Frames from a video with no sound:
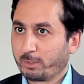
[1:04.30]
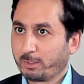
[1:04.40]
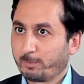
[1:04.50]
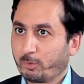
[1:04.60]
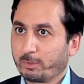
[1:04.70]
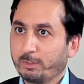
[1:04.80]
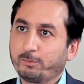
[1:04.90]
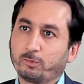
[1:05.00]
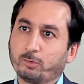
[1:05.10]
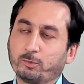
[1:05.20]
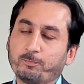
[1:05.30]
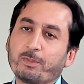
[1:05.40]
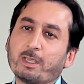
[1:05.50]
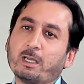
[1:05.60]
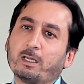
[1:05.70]
in the body. So
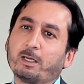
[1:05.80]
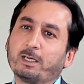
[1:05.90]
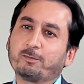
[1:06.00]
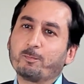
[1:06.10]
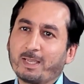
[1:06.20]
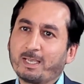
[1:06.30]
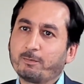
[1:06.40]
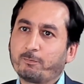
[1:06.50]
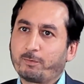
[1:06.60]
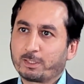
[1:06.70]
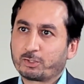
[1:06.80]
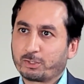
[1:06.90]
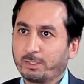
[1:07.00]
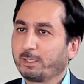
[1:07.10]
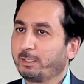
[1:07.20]
its main
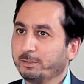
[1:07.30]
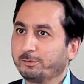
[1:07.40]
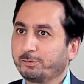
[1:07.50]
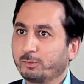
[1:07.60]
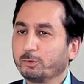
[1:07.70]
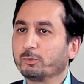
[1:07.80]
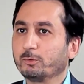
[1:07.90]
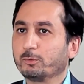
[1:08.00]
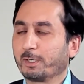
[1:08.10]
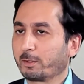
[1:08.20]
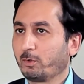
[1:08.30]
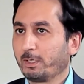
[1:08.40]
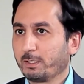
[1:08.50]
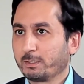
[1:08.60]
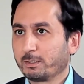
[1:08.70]
function is to
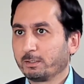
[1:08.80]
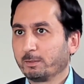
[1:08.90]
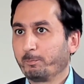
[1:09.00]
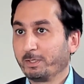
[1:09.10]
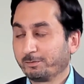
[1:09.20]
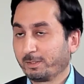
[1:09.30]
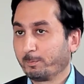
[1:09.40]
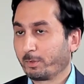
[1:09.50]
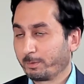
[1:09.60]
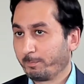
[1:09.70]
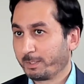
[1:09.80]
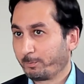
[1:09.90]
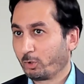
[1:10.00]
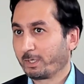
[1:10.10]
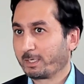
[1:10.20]
regulate basal
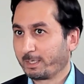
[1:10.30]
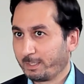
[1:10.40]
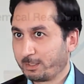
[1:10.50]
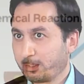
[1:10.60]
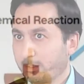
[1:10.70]
metabolic rate